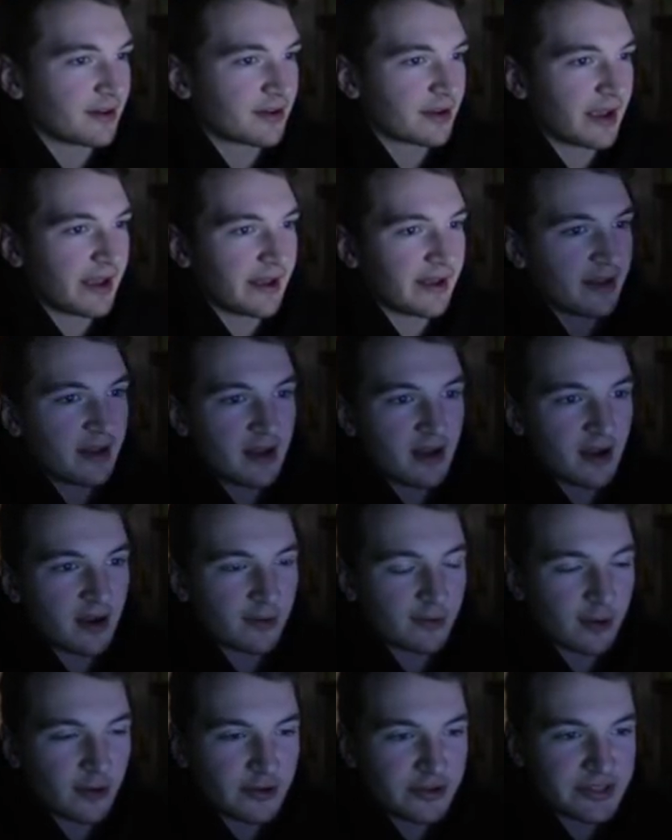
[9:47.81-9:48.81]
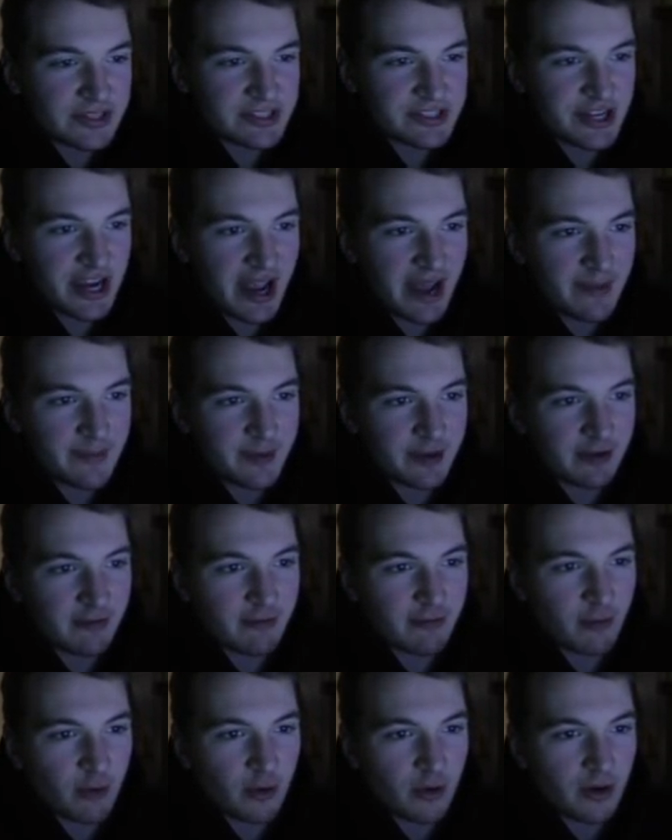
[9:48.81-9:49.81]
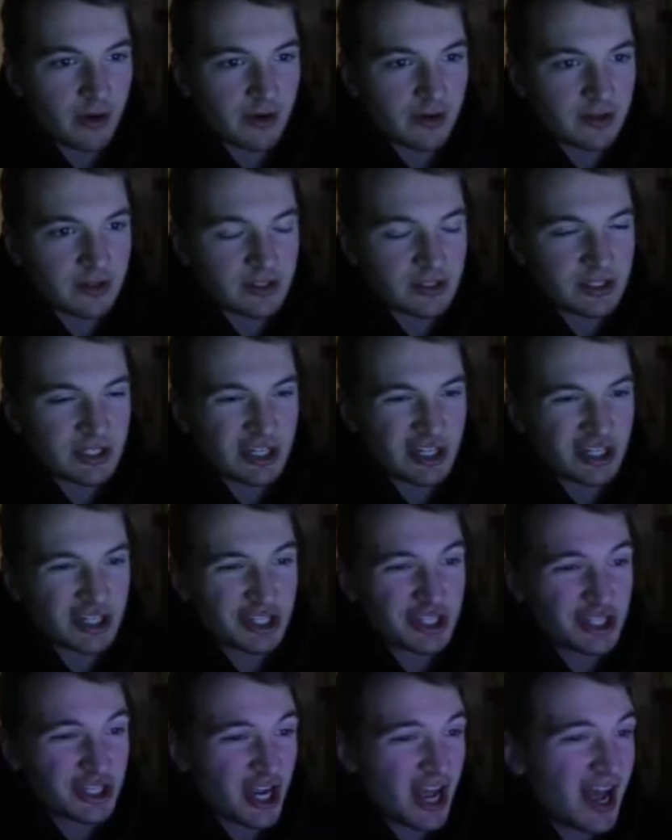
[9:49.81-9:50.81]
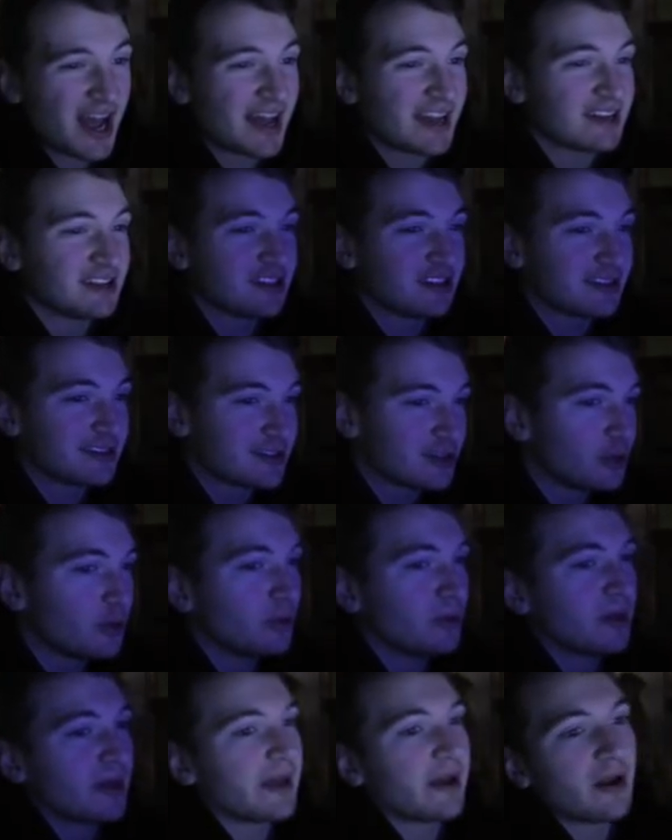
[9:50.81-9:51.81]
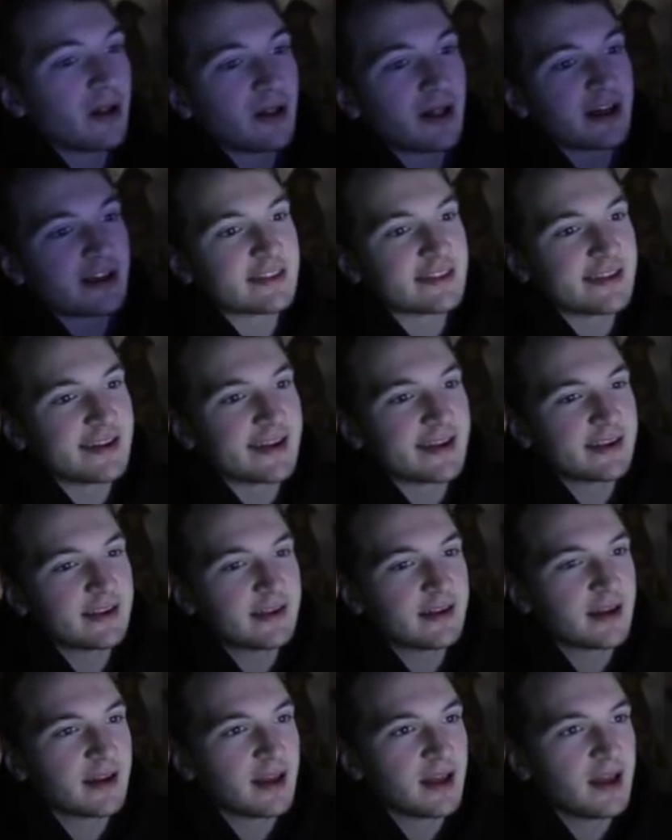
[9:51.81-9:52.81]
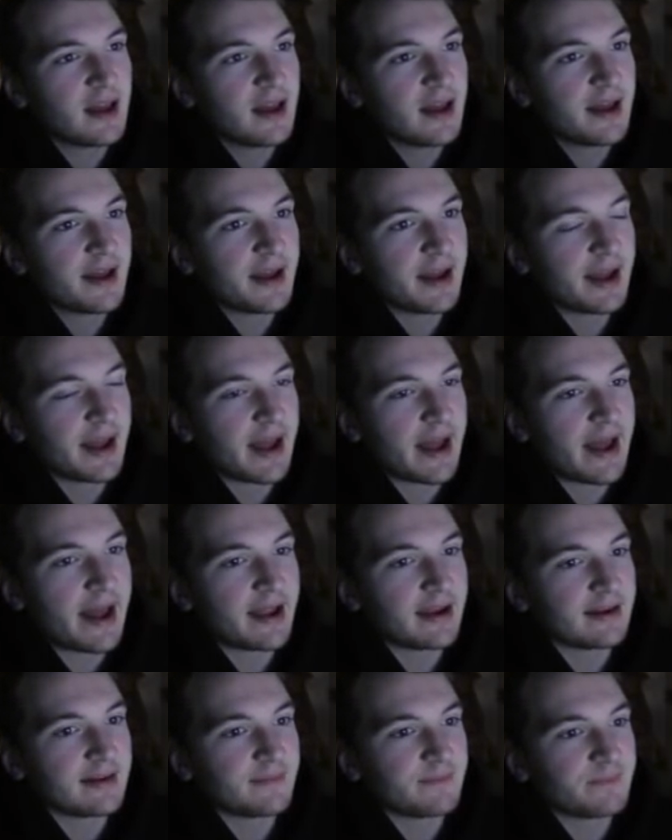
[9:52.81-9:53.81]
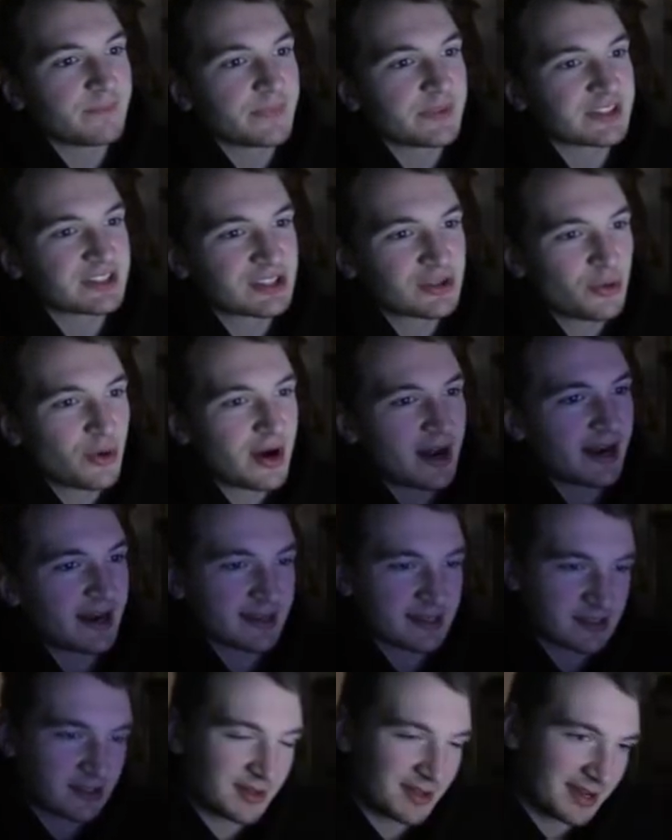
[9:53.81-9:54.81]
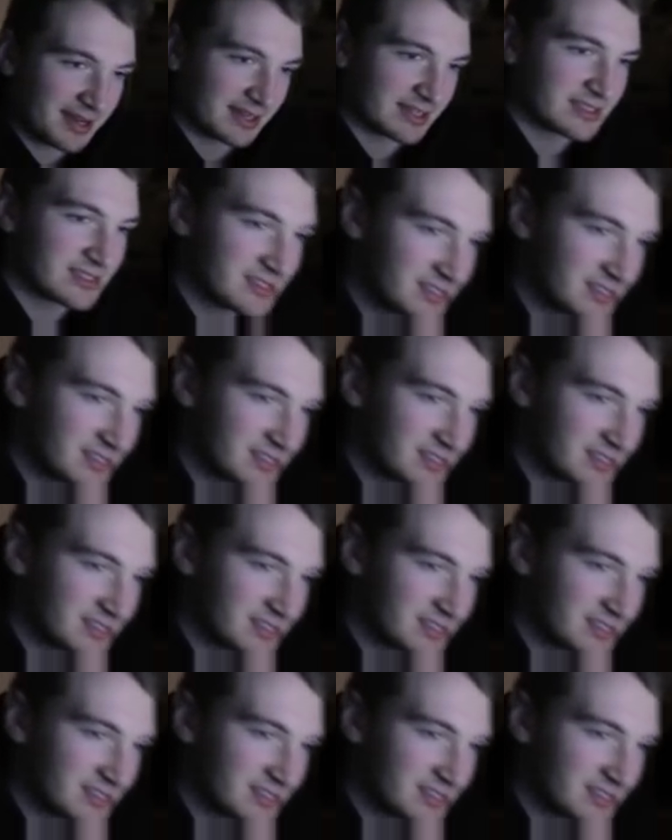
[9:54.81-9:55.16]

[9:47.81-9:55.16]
Okay, Aroldis Chapman for Sean Doolittle, I think and the squad is looking